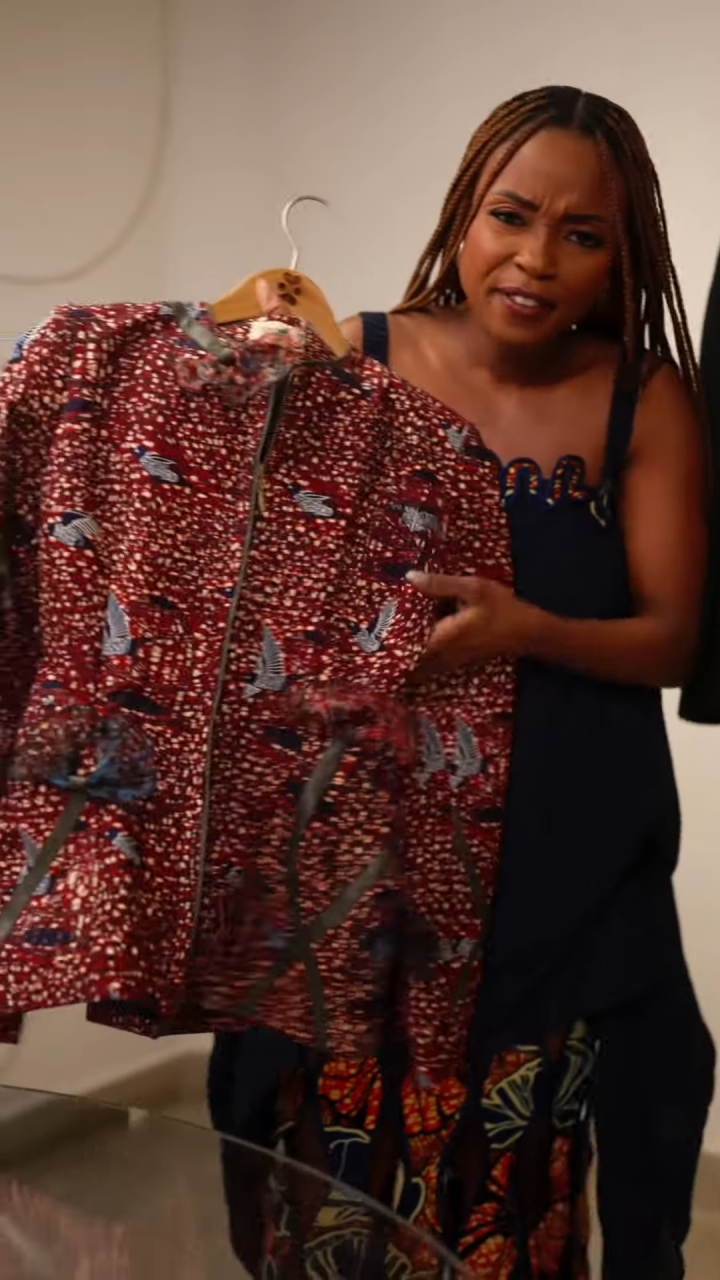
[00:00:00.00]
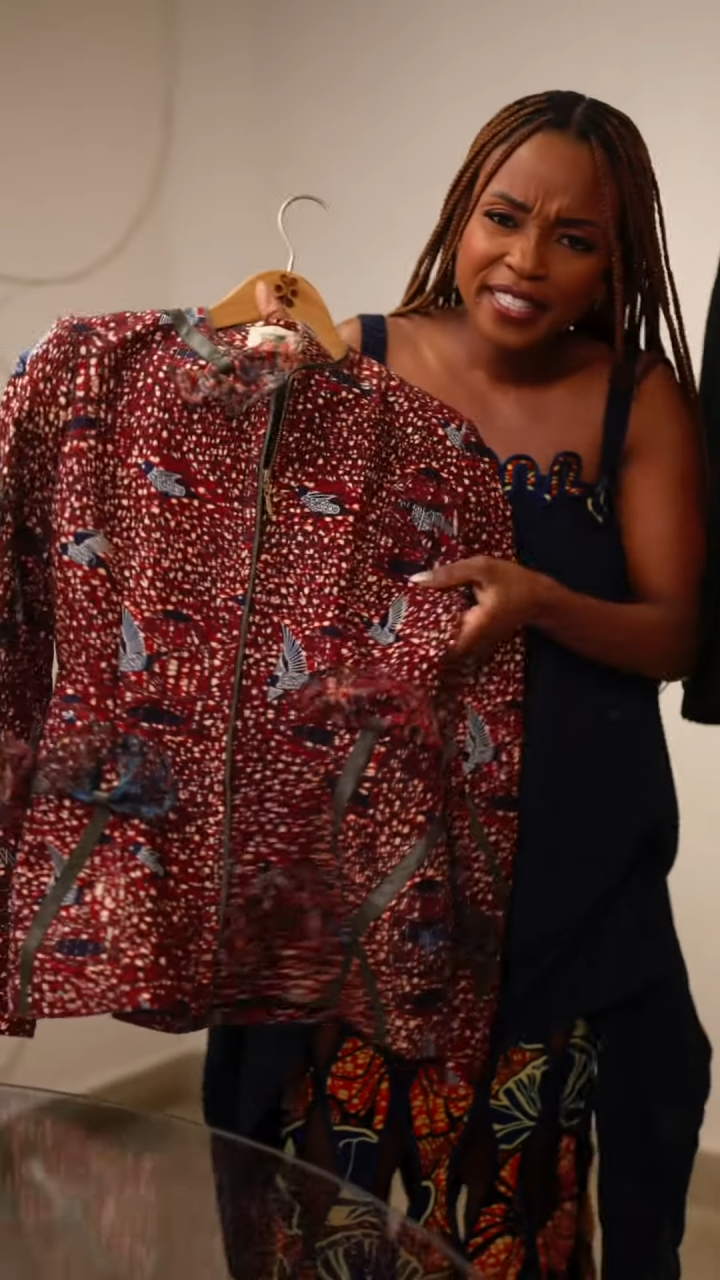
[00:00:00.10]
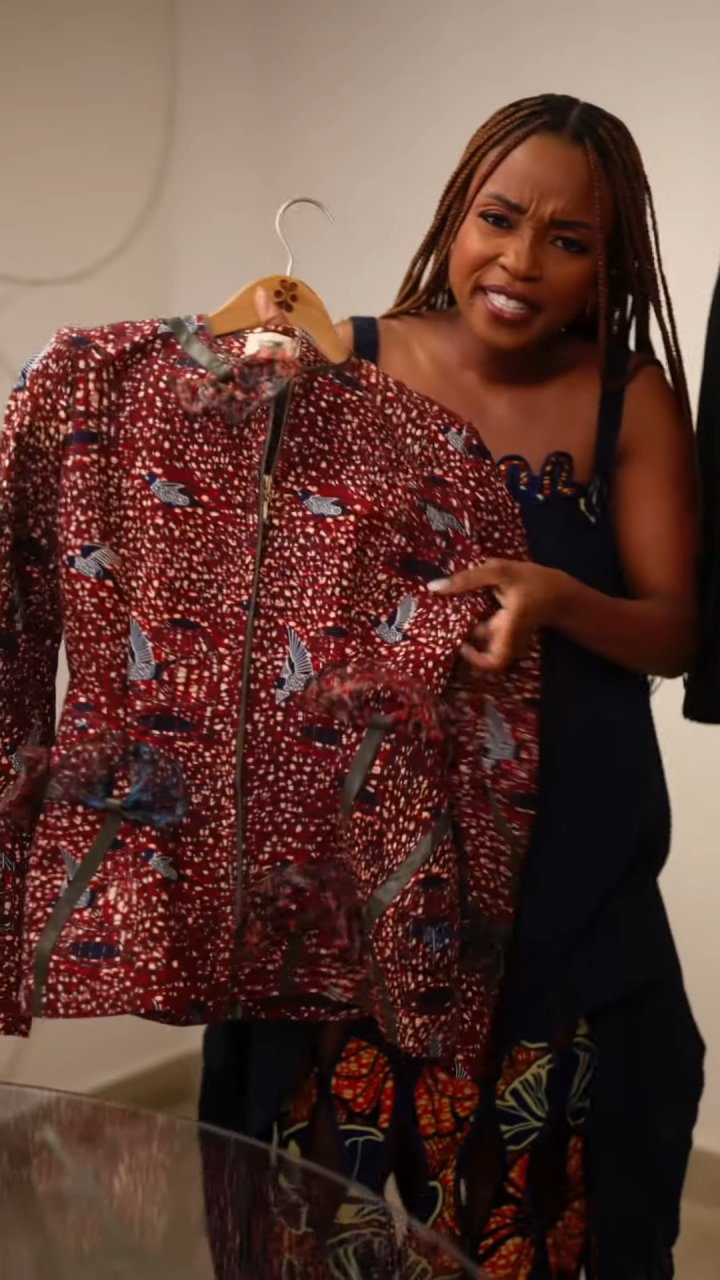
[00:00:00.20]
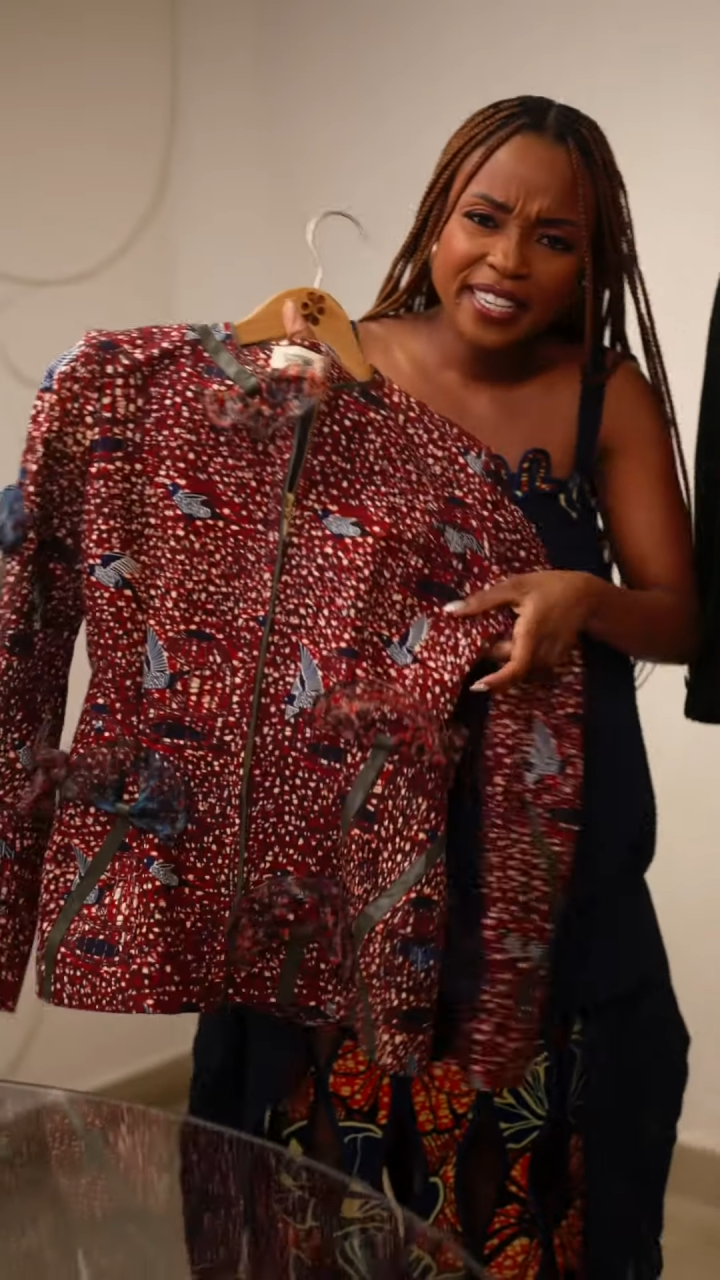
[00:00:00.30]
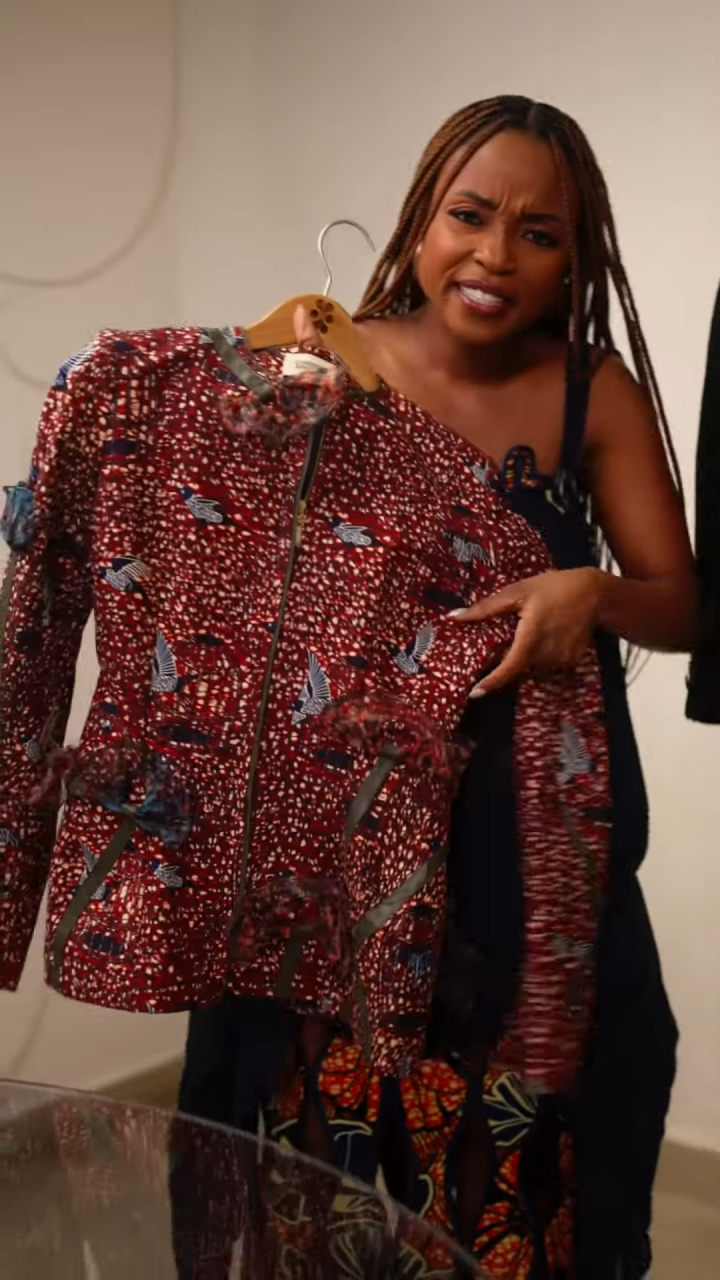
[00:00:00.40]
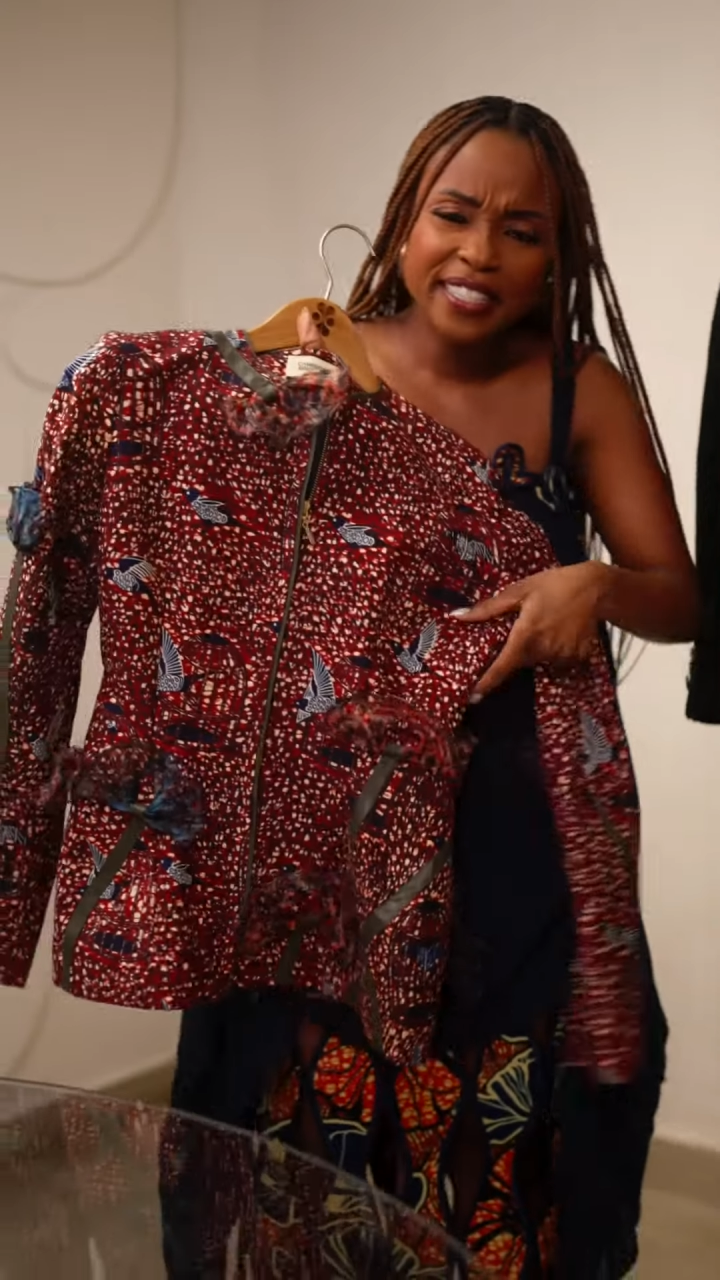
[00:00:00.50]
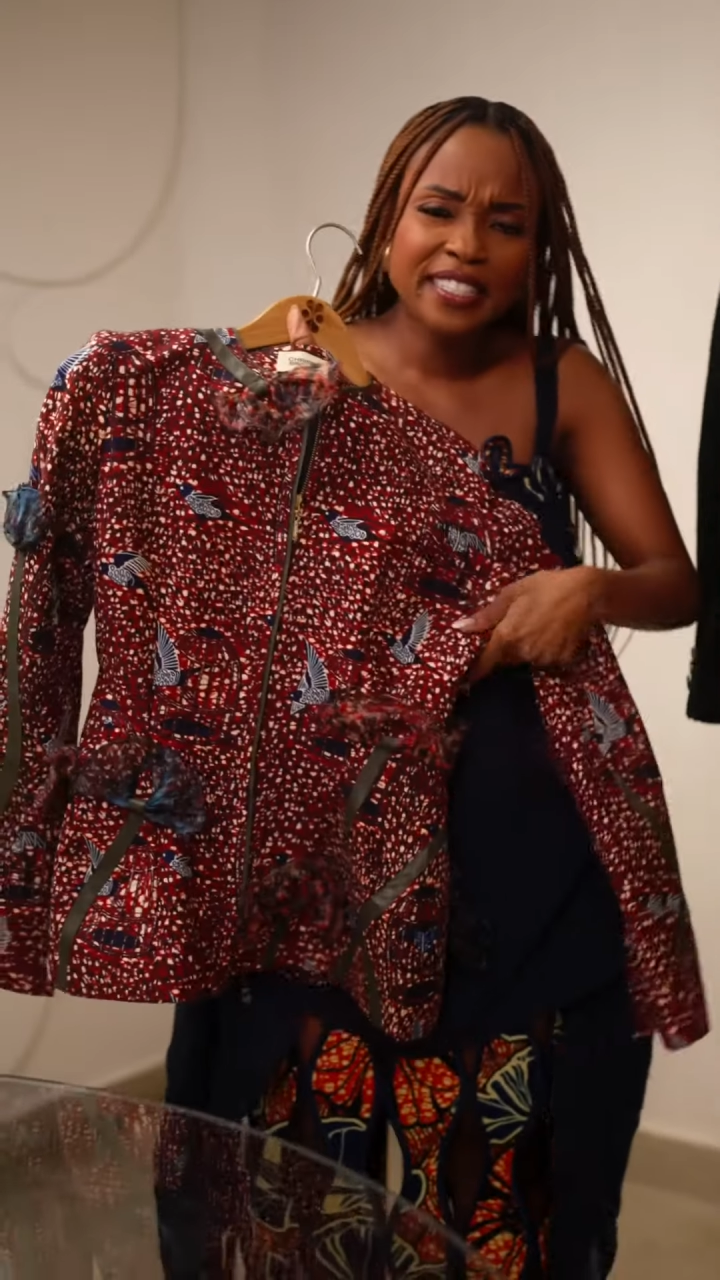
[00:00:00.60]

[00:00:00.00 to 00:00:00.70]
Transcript: fitted,